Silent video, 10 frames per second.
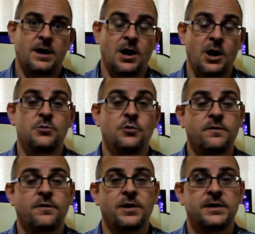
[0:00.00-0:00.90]
I hope you'll
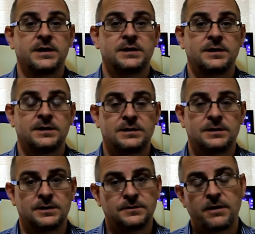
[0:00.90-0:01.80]
find this, this,
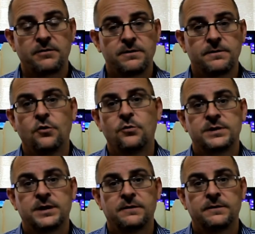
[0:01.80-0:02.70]
this very
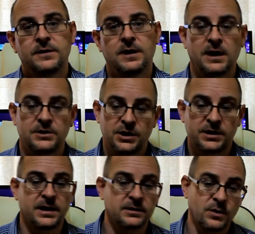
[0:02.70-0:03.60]
informative. Uh,
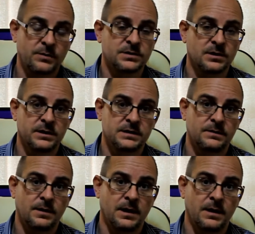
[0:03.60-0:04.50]
check out the website,
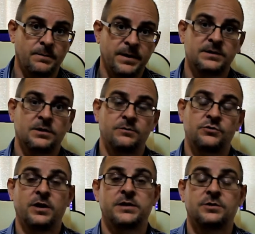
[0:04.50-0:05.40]
uh,
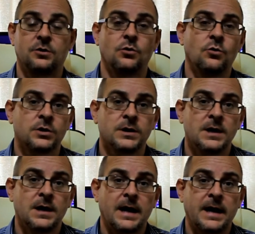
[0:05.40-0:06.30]
bedtimetrader.org,
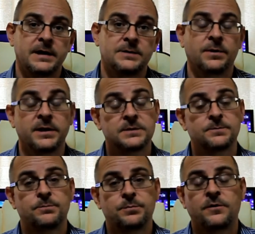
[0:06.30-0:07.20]
and please
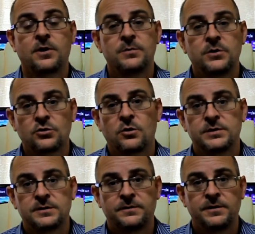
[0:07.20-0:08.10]
provide me your
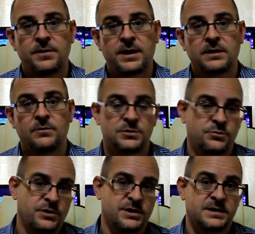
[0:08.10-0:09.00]
comments and feedback. I much
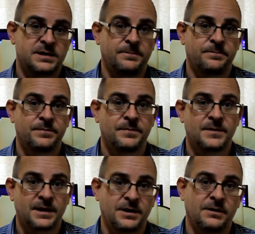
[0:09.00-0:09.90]
appreciate it.
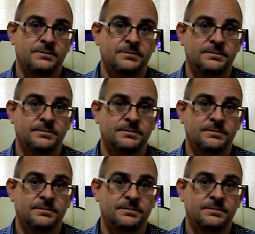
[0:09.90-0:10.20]
Thank you.